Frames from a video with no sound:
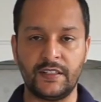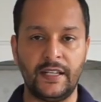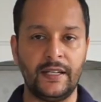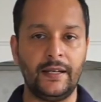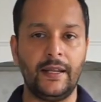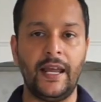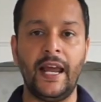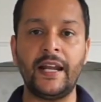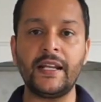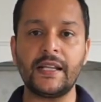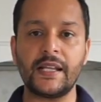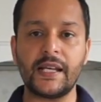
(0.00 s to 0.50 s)
and
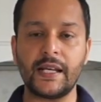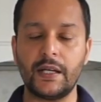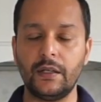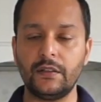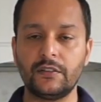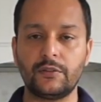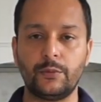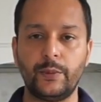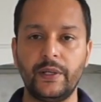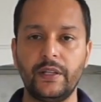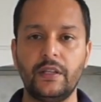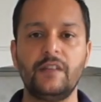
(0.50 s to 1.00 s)
anything
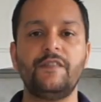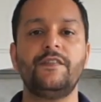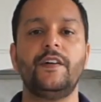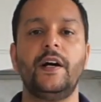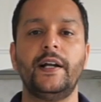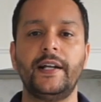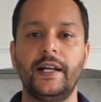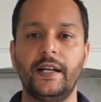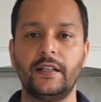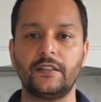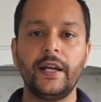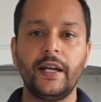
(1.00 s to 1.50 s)
else really
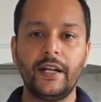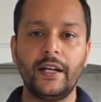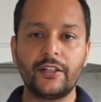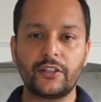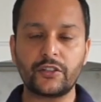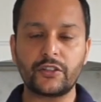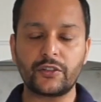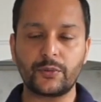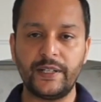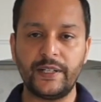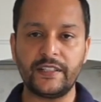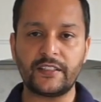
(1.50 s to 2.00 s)
financed.
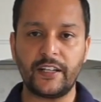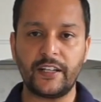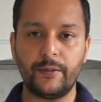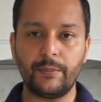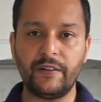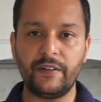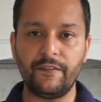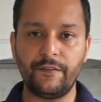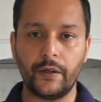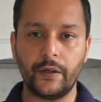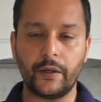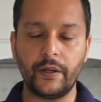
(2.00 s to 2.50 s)
Interest rates have
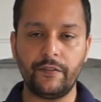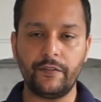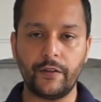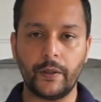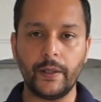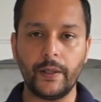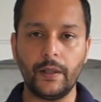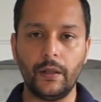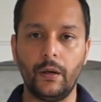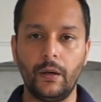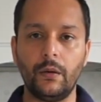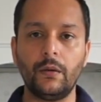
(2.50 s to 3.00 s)
been very,
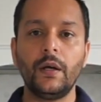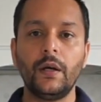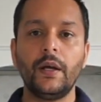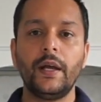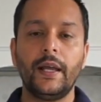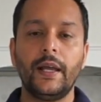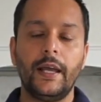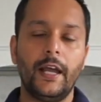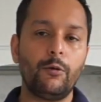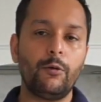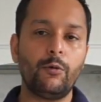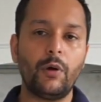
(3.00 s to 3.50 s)
very low.
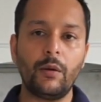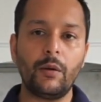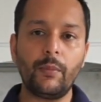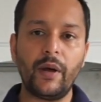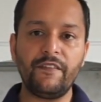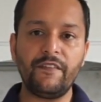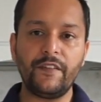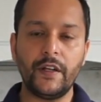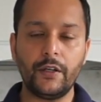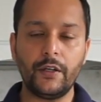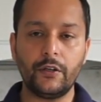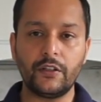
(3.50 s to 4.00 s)
In one of
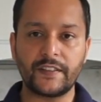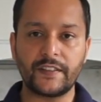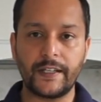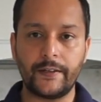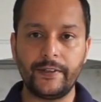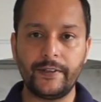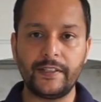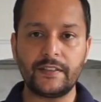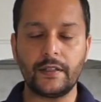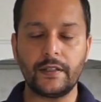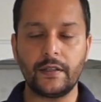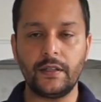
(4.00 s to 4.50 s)
my videos, I
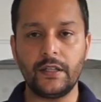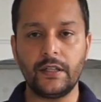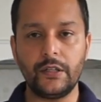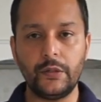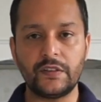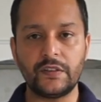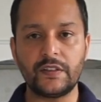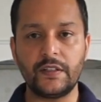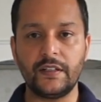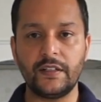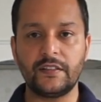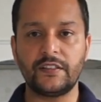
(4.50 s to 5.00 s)
recently
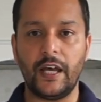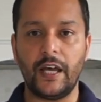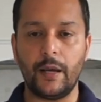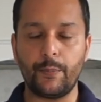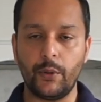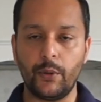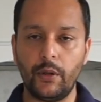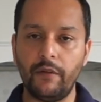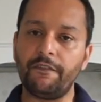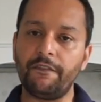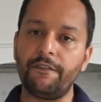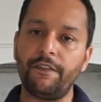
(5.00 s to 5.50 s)
used an
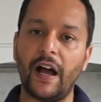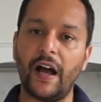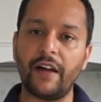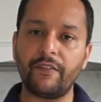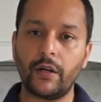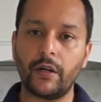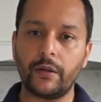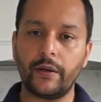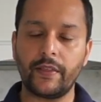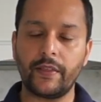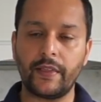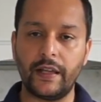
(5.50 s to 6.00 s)
example of
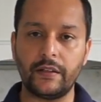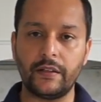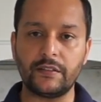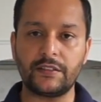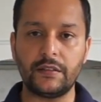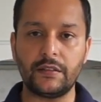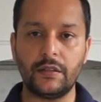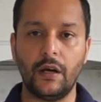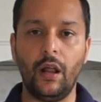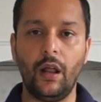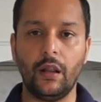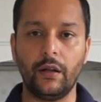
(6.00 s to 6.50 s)

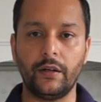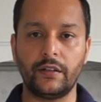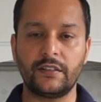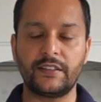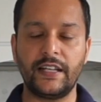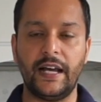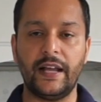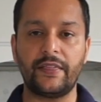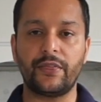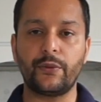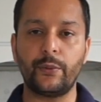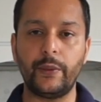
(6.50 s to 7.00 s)
$500,000
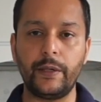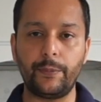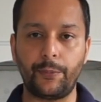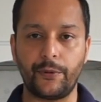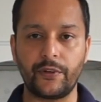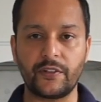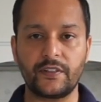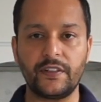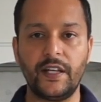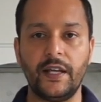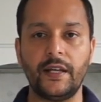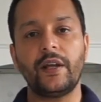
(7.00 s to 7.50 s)
at
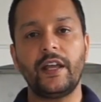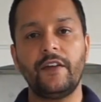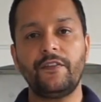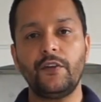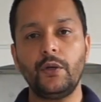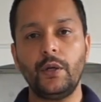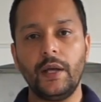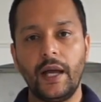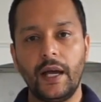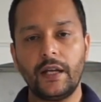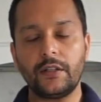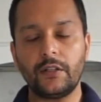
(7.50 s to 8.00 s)
3%. If
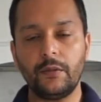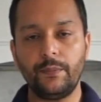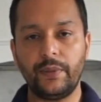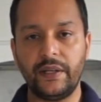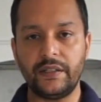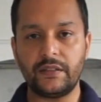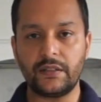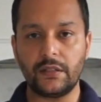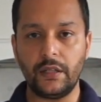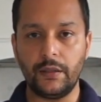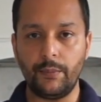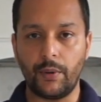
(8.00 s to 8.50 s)
you had to
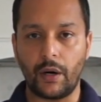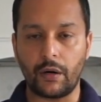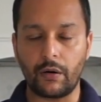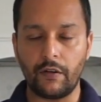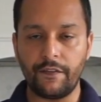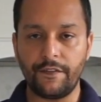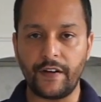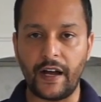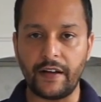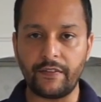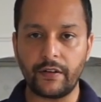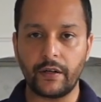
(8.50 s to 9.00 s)
basically borrow
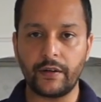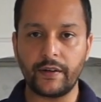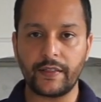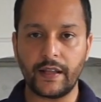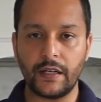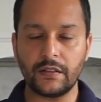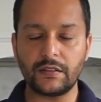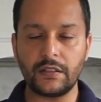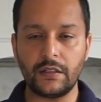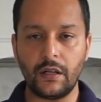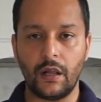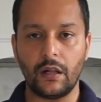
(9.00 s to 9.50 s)

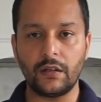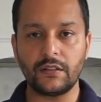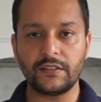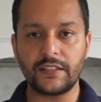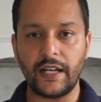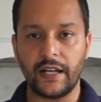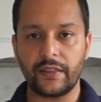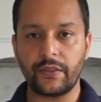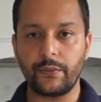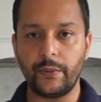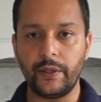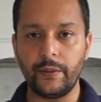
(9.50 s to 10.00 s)
$500,000
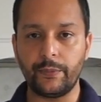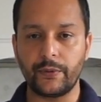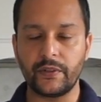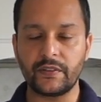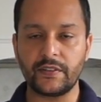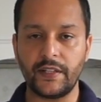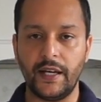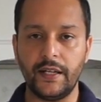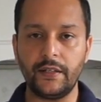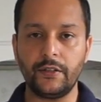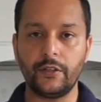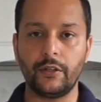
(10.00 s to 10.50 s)
at
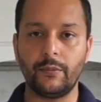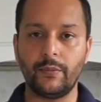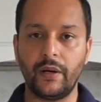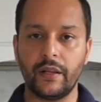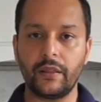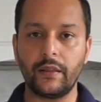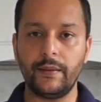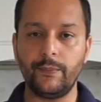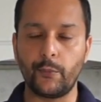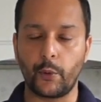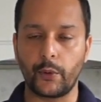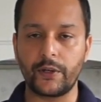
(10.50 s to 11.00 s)
3%, your
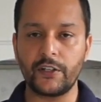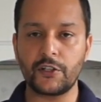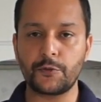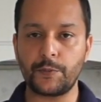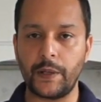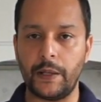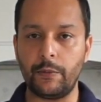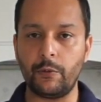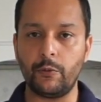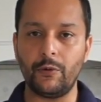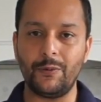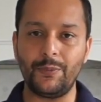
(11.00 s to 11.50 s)
monthly mortgage
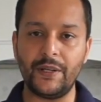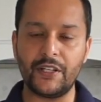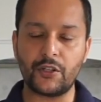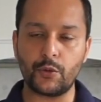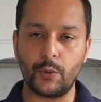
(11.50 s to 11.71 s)
payment would be